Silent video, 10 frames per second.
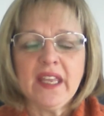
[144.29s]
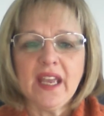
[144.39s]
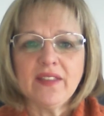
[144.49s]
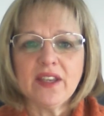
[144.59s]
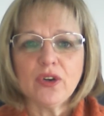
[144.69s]

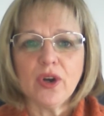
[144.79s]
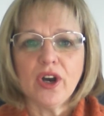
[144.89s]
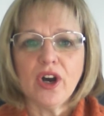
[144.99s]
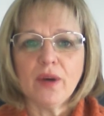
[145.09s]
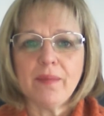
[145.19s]
And there
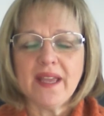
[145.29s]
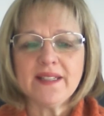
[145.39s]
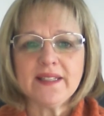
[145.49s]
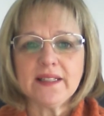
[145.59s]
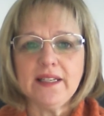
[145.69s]
are
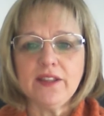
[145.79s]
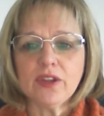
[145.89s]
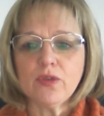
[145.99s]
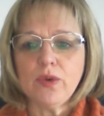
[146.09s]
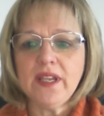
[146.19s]
basically
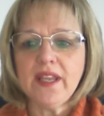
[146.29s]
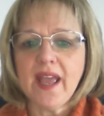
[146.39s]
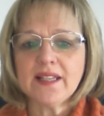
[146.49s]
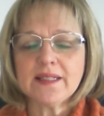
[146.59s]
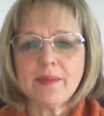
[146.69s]
three
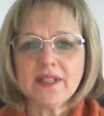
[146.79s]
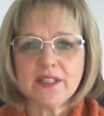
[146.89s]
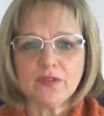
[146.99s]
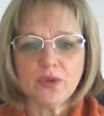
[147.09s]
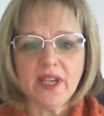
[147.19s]
aspects
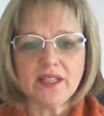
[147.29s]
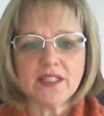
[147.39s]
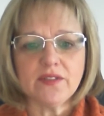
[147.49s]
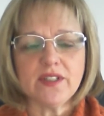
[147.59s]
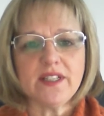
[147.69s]
of
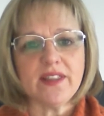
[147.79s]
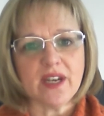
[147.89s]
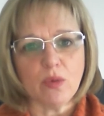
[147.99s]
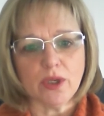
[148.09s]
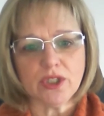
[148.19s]
creativity that
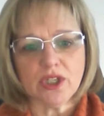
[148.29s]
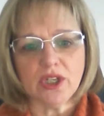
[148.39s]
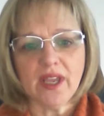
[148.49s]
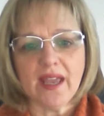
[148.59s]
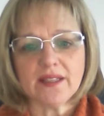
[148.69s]
I want to
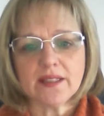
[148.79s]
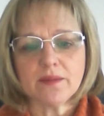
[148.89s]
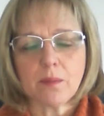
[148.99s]
look at.